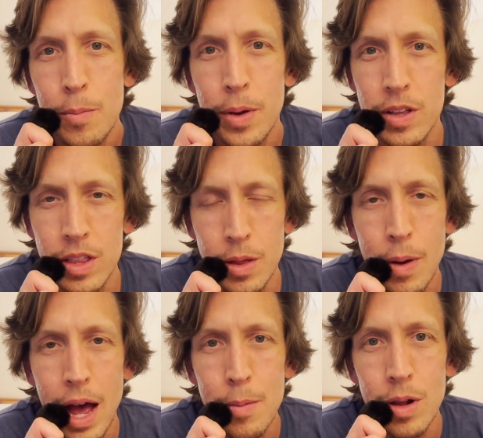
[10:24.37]
bigger than the
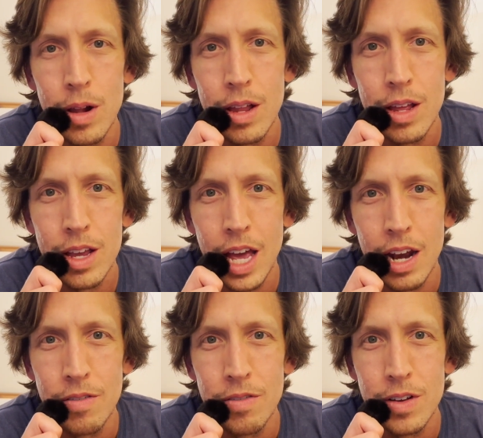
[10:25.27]
Bible
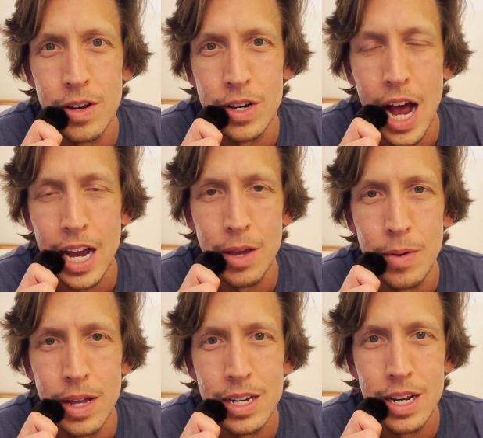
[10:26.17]
kind of
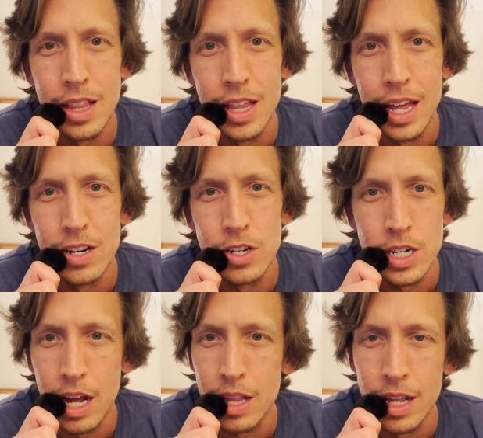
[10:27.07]
document that
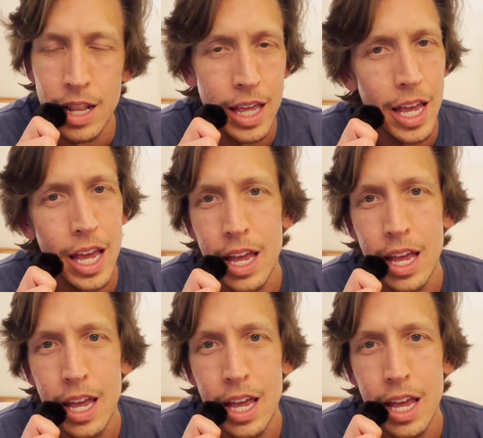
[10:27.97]
just outlined like